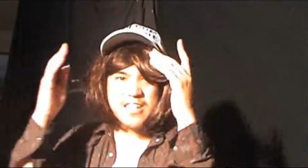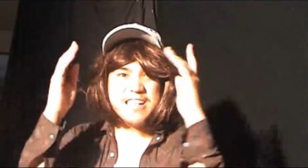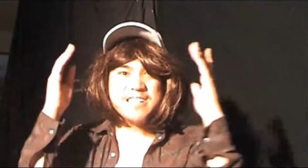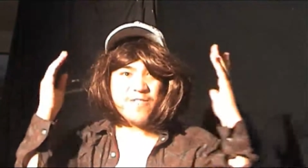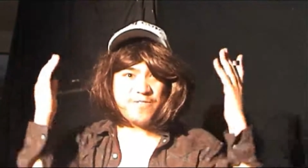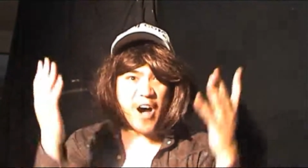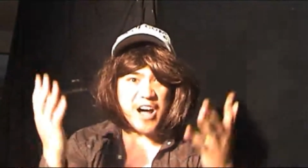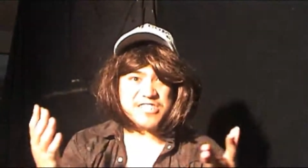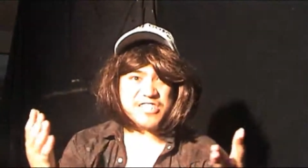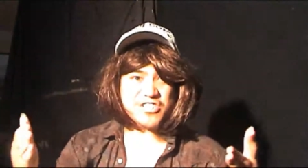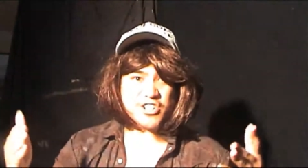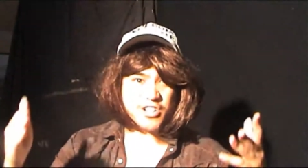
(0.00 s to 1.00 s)
the, then the
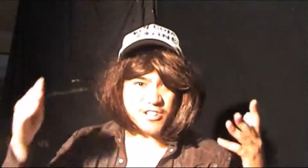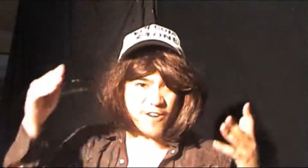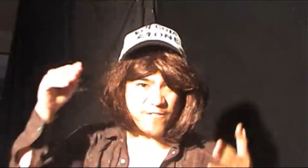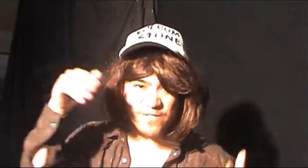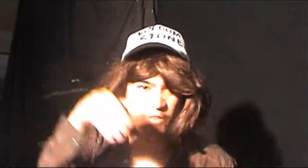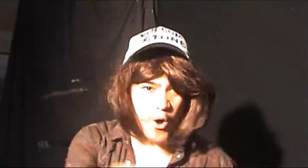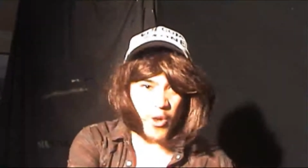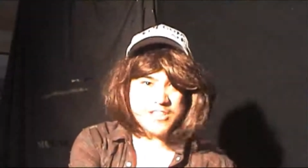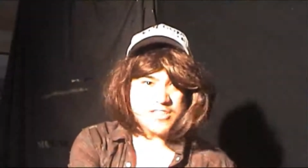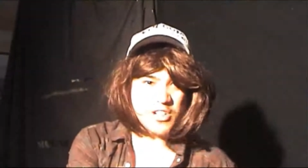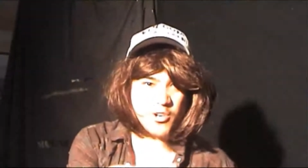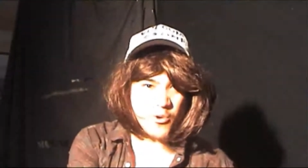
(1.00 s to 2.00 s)
vase is just gonna
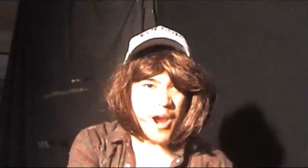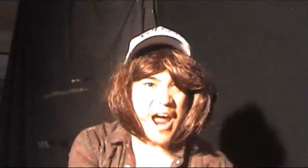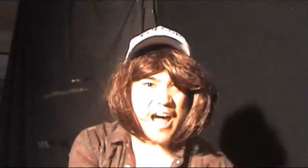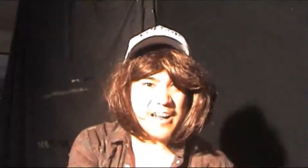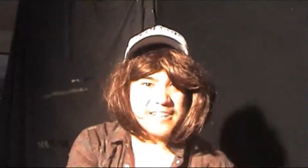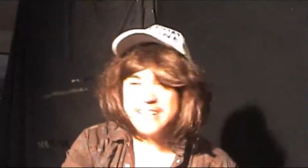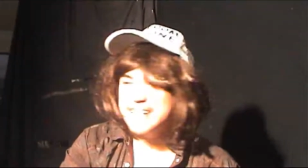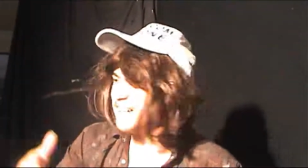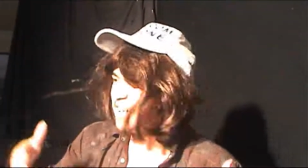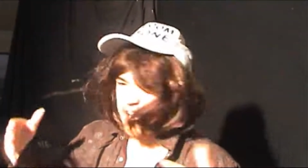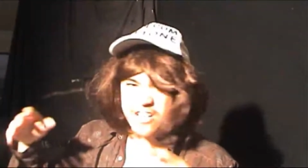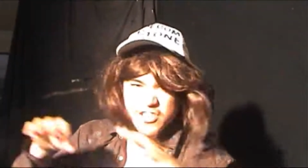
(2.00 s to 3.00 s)
fall onto the ground
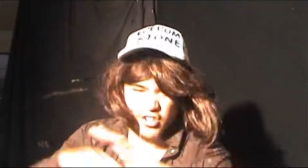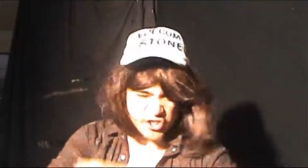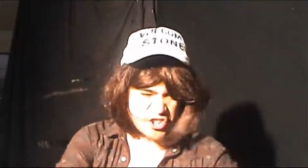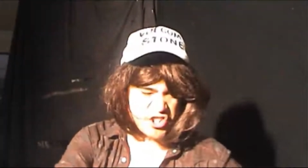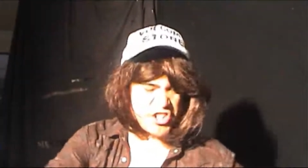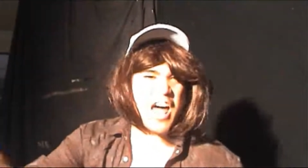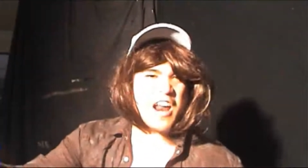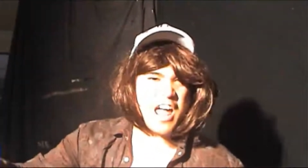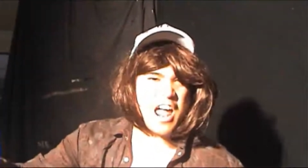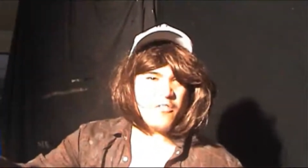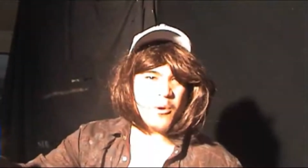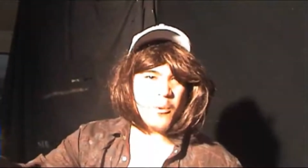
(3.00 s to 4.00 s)
and it's gonna shatter